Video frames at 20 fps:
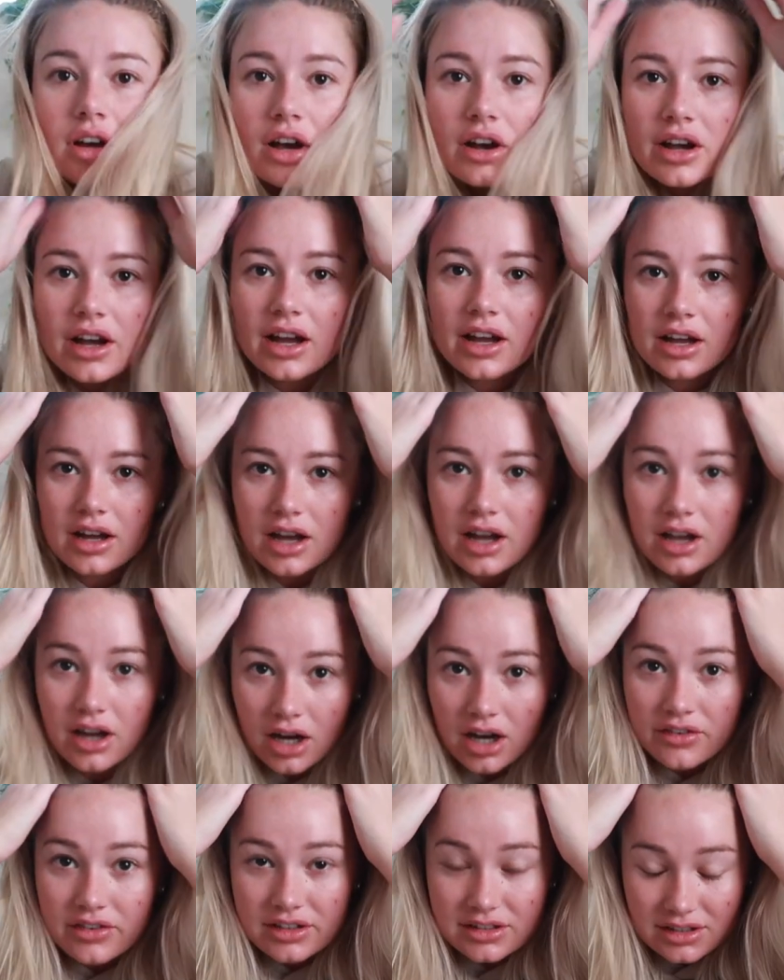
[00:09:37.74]
Okay, I
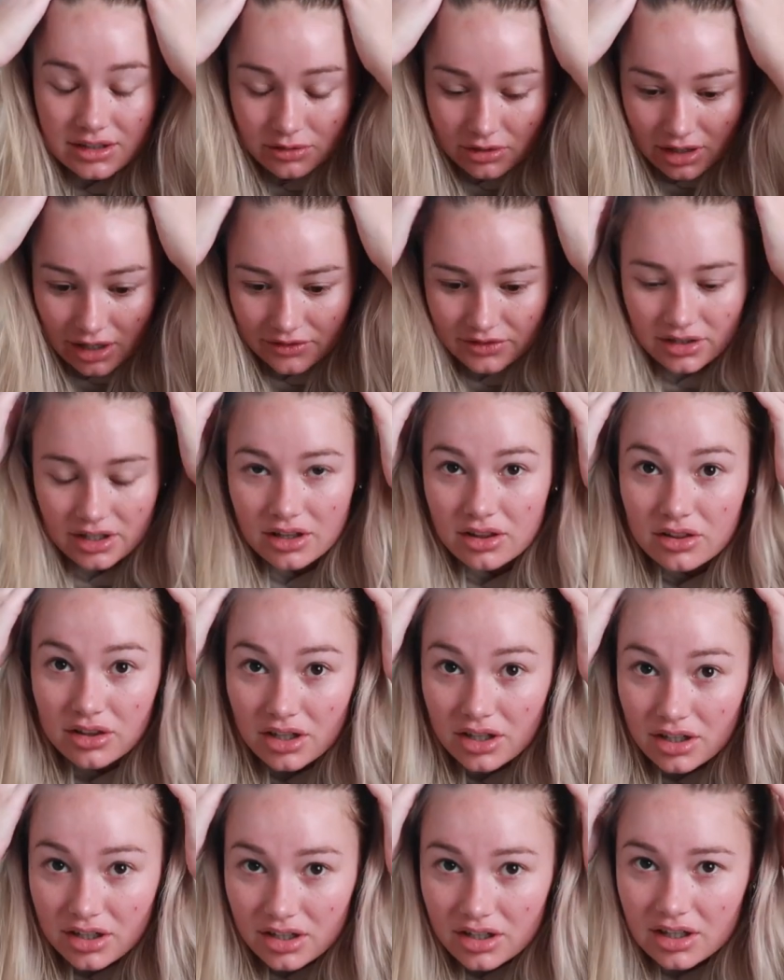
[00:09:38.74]
obviously will have to like
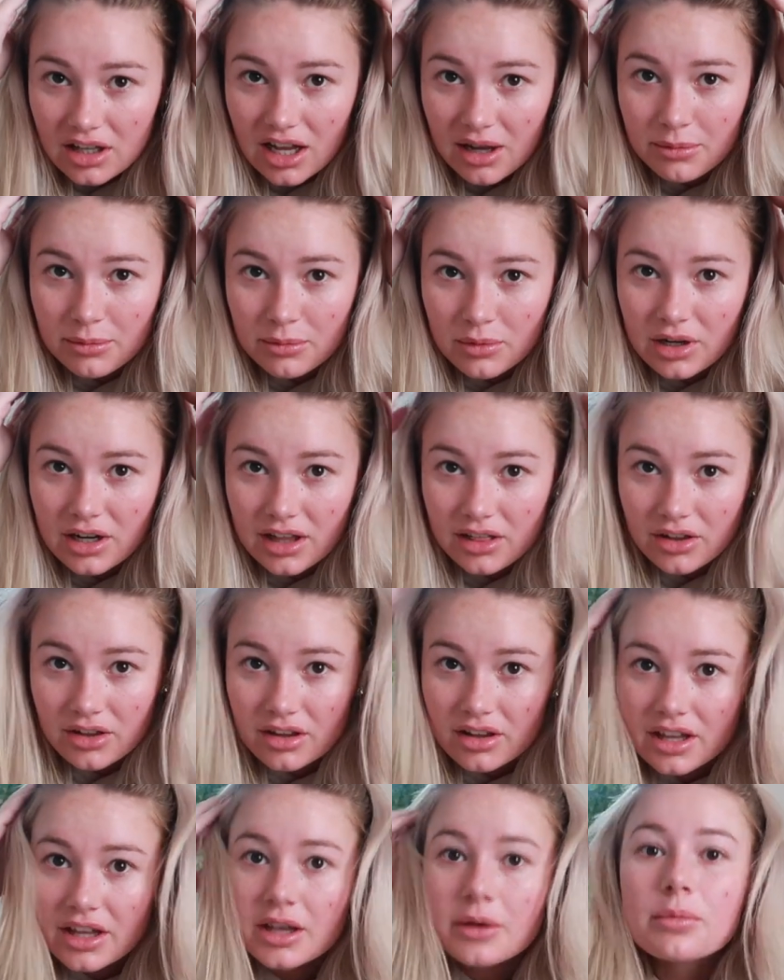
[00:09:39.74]
look at what I look
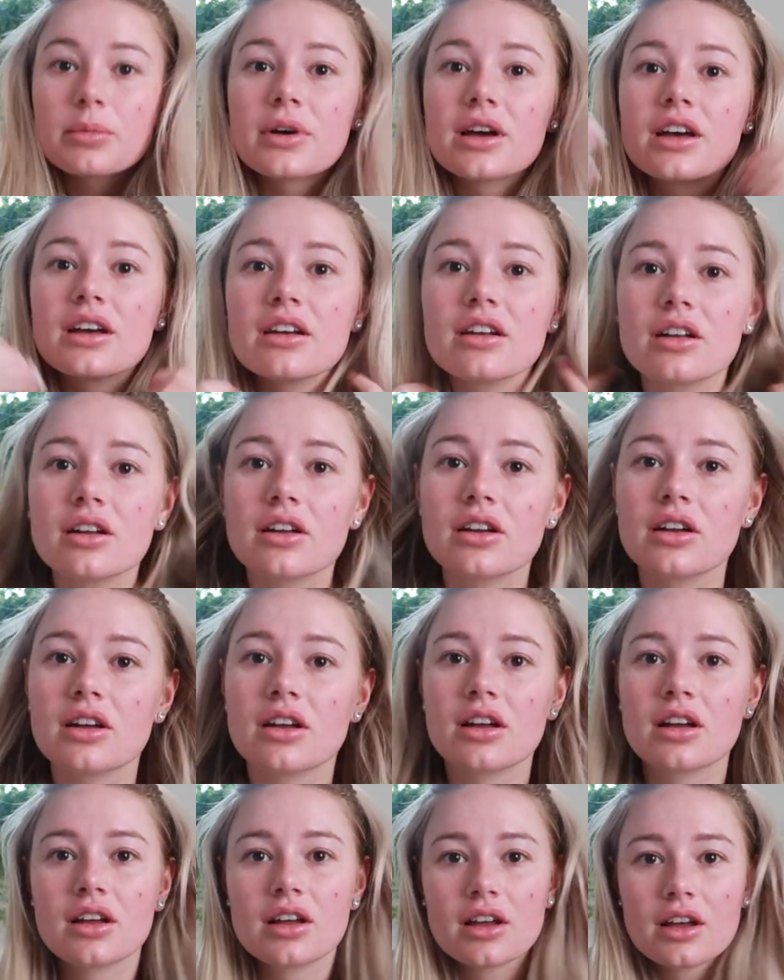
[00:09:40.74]
like, but
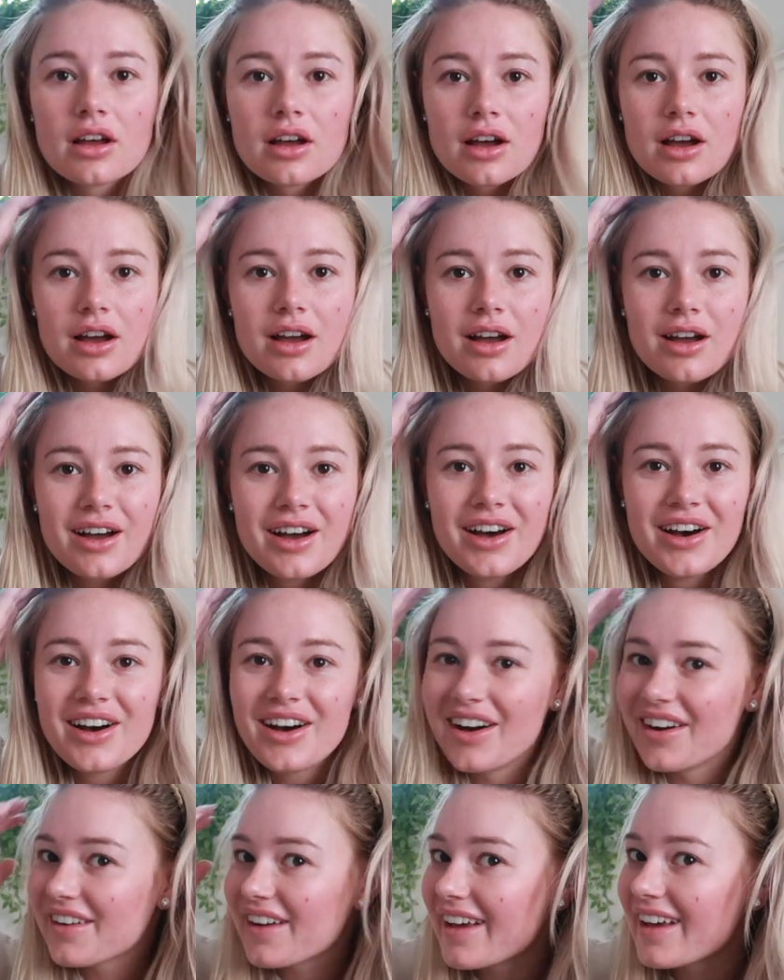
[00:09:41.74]

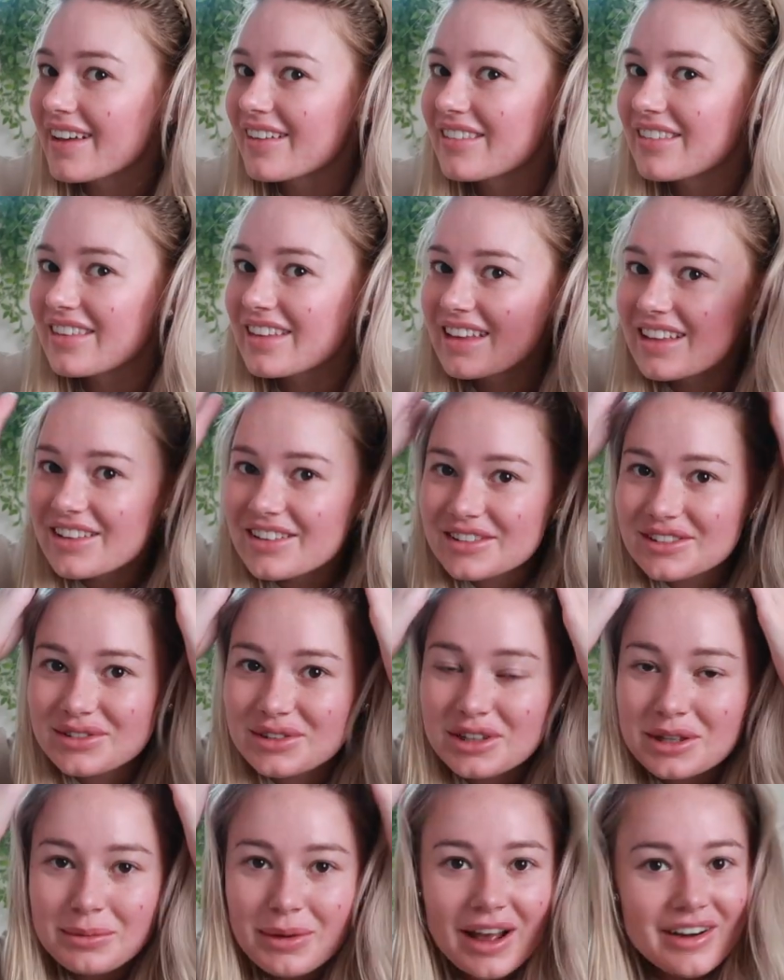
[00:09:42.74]
okay, it looks
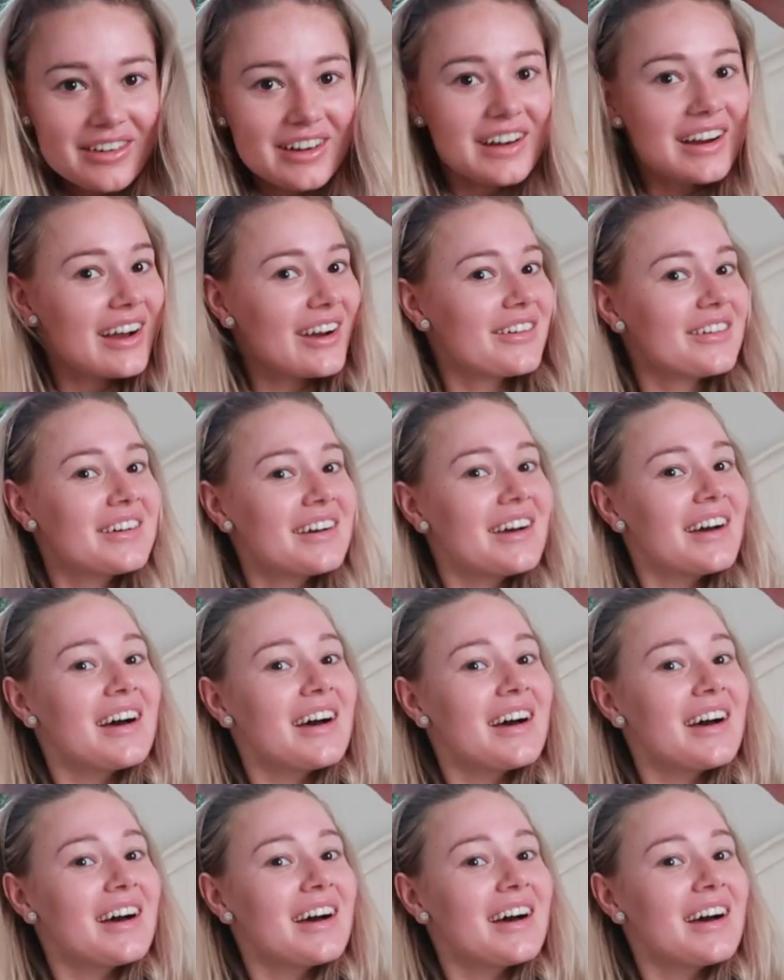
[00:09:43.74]
really bad right now.